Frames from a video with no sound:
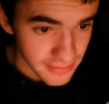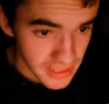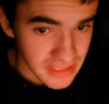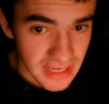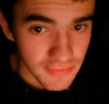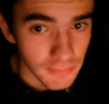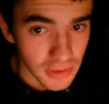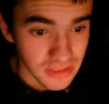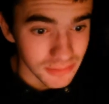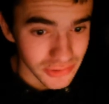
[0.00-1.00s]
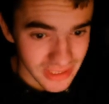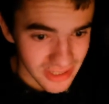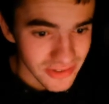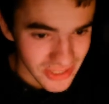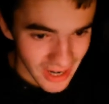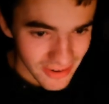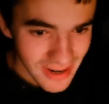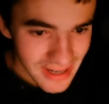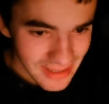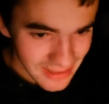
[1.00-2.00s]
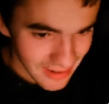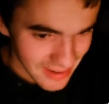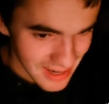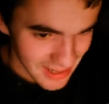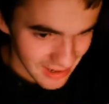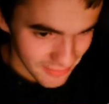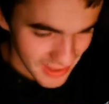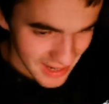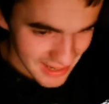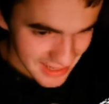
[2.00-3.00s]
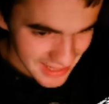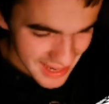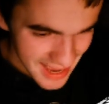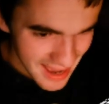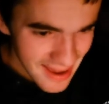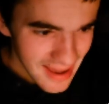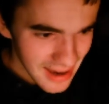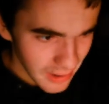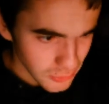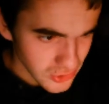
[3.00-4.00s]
that it's even possible to do so. Oh, yeah, I love that. I will